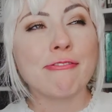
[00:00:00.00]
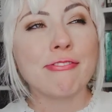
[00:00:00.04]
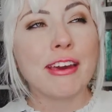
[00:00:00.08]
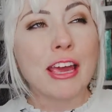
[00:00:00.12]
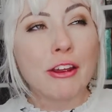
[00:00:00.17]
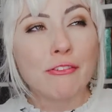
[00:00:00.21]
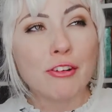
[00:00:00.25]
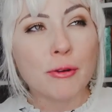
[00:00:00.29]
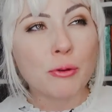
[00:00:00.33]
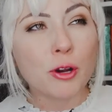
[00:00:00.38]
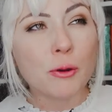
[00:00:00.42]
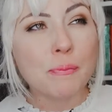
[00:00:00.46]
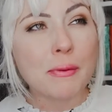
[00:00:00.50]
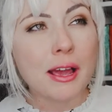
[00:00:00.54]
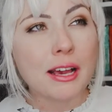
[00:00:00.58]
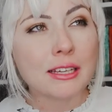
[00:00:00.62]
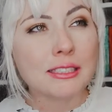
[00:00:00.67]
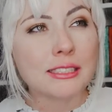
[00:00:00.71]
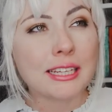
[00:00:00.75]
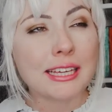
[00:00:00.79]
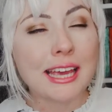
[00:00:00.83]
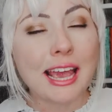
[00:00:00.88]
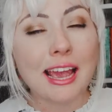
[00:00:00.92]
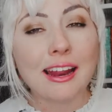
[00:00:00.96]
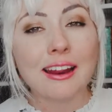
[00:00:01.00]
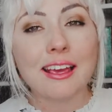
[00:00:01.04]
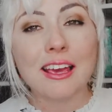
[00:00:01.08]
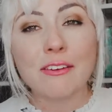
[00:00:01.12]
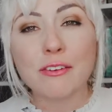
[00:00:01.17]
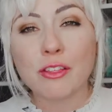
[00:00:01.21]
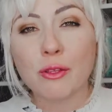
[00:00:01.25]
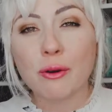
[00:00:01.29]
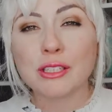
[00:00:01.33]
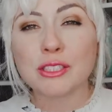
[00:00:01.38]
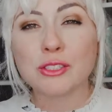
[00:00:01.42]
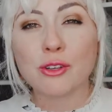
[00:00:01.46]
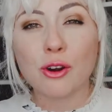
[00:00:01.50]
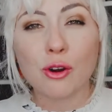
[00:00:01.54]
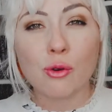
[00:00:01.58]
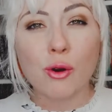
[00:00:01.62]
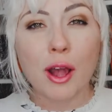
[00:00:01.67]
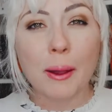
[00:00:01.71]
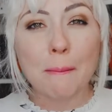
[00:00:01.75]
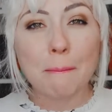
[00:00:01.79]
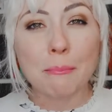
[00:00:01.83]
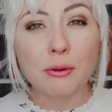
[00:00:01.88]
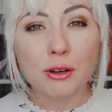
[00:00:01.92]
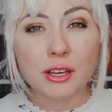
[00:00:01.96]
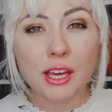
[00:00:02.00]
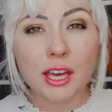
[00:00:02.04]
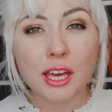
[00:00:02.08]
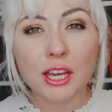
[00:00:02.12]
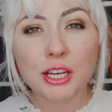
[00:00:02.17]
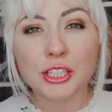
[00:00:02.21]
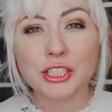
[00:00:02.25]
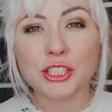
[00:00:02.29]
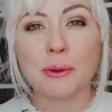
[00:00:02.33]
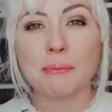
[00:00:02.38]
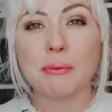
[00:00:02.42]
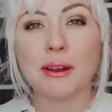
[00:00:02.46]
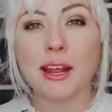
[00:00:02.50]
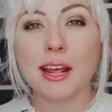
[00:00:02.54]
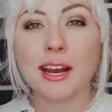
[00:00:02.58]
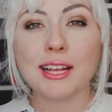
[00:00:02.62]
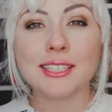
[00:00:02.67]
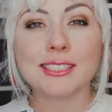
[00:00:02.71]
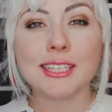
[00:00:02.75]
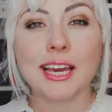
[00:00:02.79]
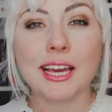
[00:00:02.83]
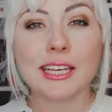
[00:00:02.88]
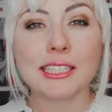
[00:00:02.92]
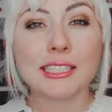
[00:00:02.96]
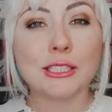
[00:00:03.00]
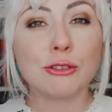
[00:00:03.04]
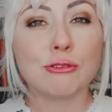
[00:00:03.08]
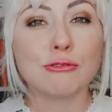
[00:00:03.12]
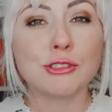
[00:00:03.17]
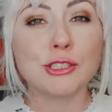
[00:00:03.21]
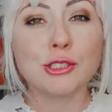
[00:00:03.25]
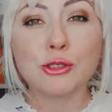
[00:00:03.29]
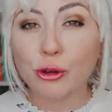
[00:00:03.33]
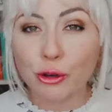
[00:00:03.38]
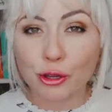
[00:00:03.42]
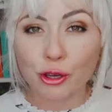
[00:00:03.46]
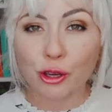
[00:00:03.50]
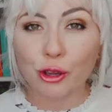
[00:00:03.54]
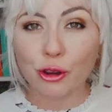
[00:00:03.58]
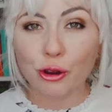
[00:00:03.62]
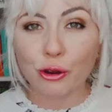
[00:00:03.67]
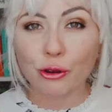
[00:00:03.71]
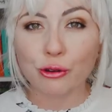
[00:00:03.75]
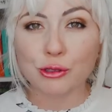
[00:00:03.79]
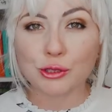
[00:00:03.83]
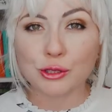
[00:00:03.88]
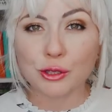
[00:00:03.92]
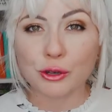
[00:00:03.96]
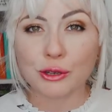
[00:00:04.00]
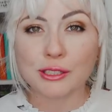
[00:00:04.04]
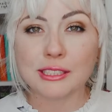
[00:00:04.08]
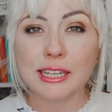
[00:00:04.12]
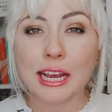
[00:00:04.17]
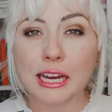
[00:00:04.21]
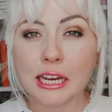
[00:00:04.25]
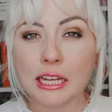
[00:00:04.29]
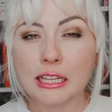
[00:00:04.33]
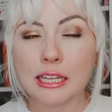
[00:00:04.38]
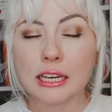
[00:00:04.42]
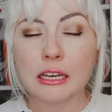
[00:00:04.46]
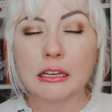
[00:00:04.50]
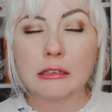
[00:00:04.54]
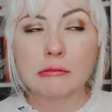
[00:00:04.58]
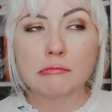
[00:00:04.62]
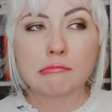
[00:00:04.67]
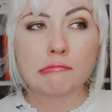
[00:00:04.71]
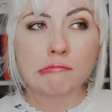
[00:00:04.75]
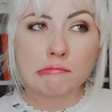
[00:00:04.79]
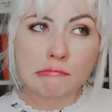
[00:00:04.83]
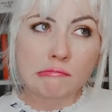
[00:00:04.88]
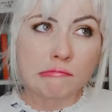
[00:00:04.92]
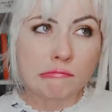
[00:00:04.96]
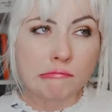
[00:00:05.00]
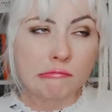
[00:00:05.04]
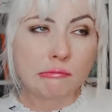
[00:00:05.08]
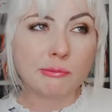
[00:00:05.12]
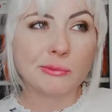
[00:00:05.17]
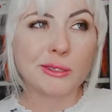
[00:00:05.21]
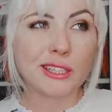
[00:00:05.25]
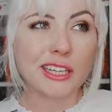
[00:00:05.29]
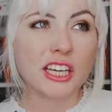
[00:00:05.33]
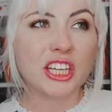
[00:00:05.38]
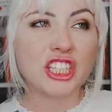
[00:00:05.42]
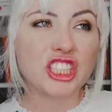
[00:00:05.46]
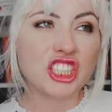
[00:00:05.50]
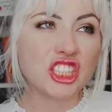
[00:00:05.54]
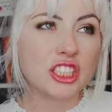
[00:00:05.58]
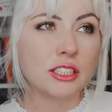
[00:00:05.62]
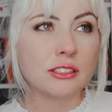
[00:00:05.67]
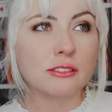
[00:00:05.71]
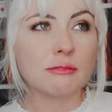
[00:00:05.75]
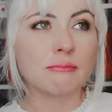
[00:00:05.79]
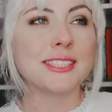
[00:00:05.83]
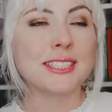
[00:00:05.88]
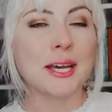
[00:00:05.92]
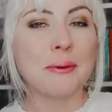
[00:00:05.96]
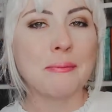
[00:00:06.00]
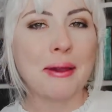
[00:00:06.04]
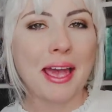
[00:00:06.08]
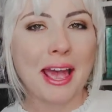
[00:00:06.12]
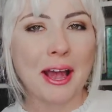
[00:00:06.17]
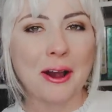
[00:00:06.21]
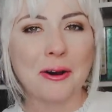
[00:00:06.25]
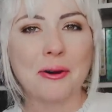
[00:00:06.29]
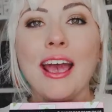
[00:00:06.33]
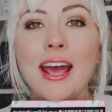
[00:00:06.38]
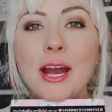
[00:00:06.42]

favorite book mails to get, even though it's not quite bookish, but it is like still so cute, so technically bookish somehow.